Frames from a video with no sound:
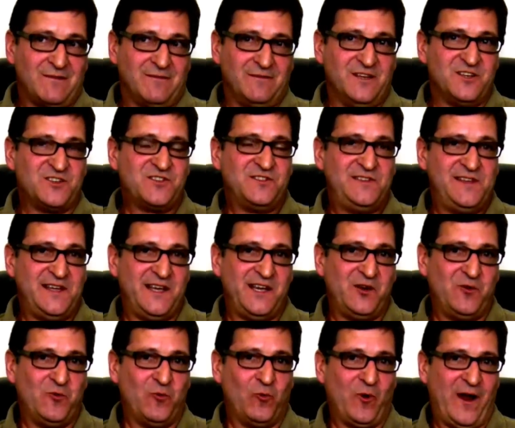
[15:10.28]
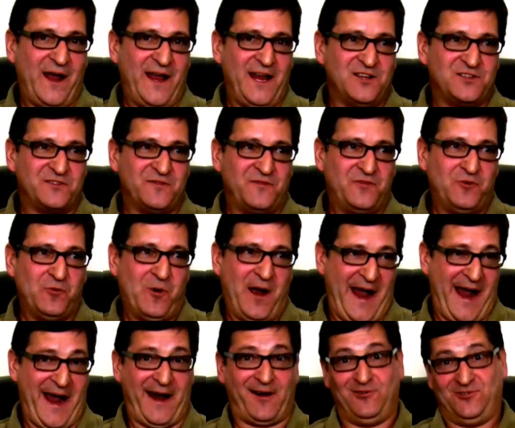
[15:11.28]
This did raise a few
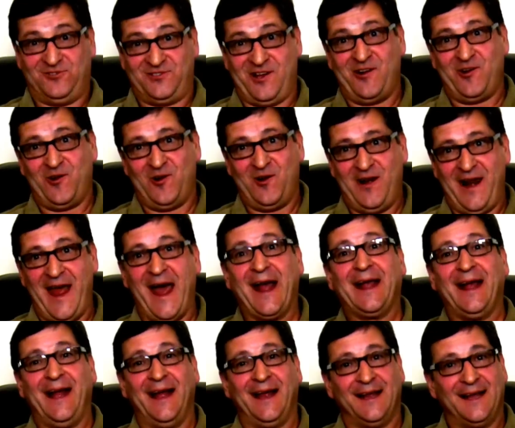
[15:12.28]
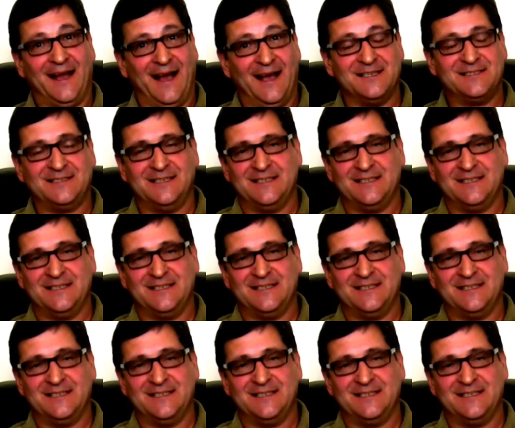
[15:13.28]
hackles on our neck, I guess.